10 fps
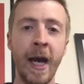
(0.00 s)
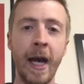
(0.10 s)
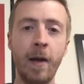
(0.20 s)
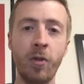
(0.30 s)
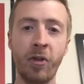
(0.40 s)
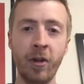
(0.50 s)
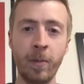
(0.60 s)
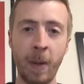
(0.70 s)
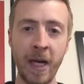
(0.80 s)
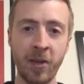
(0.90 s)
And so the
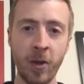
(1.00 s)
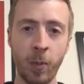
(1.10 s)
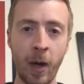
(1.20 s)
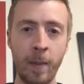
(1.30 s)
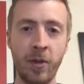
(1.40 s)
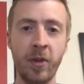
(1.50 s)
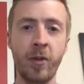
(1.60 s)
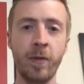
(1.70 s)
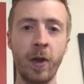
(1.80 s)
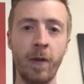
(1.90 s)
basic parameters
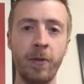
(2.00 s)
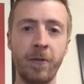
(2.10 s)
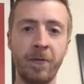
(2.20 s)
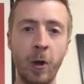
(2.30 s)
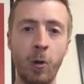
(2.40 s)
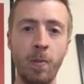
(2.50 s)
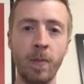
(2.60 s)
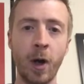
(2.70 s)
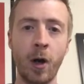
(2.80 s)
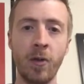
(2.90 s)
of the film
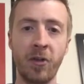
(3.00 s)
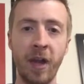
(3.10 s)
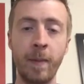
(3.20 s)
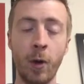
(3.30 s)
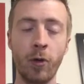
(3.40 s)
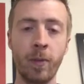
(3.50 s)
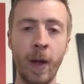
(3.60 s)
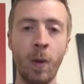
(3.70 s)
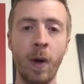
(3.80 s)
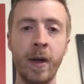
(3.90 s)
are the same. And I was a
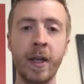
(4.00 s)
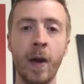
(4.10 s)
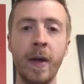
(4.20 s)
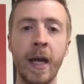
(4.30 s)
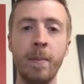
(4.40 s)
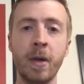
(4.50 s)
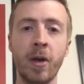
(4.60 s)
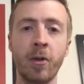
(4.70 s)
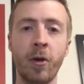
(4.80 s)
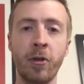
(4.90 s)
bit worried going in
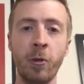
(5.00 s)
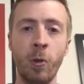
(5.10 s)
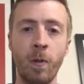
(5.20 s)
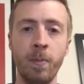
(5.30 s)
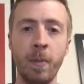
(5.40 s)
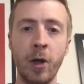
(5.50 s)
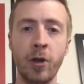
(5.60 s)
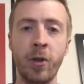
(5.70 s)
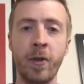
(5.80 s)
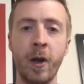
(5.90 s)
because I thought,
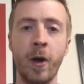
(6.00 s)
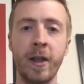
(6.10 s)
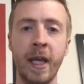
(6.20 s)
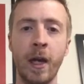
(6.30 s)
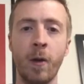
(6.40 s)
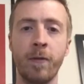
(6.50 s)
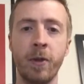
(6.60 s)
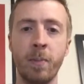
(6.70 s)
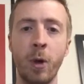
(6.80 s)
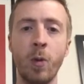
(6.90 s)
much as the idea of
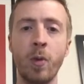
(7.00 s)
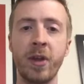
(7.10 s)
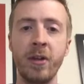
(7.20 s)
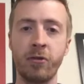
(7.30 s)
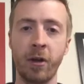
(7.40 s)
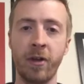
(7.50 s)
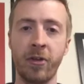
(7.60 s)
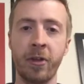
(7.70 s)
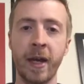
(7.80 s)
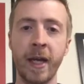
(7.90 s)
the book was
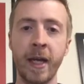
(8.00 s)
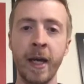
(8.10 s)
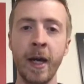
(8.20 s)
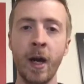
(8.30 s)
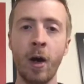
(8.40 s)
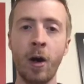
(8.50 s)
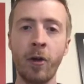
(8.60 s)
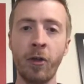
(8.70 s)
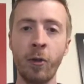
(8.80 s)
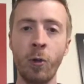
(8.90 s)
interesting, I
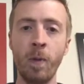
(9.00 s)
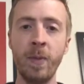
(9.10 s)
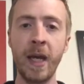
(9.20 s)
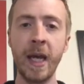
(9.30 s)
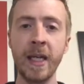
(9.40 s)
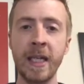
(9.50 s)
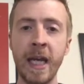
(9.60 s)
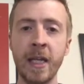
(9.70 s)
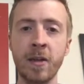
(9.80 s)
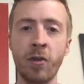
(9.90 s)
thought it
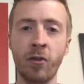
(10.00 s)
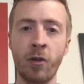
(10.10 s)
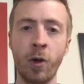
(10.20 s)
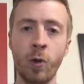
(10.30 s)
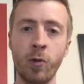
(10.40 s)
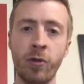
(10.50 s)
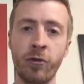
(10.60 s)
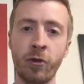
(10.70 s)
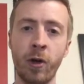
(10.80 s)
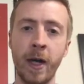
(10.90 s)
did struggle to
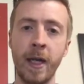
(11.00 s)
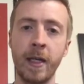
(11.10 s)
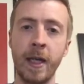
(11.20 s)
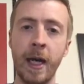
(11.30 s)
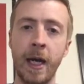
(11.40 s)
try and